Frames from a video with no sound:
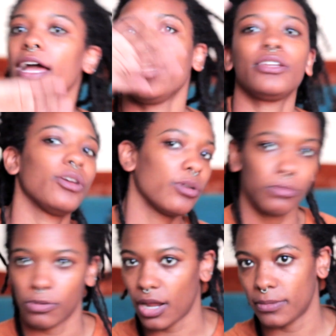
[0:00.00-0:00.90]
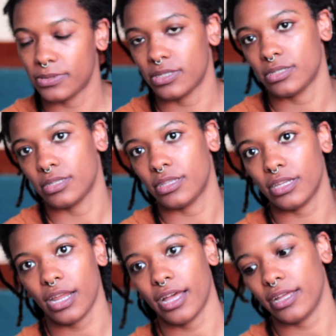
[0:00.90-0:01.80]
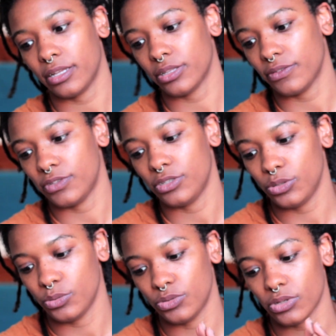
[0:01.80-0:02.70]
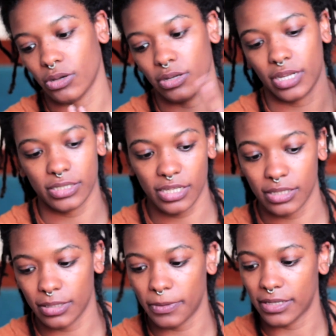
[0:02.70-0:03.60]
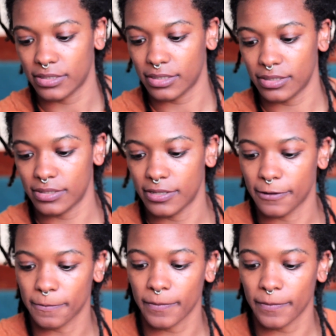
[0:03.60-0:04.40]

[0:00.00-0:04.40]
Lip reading: and yoga props that I love to use on a daily basis.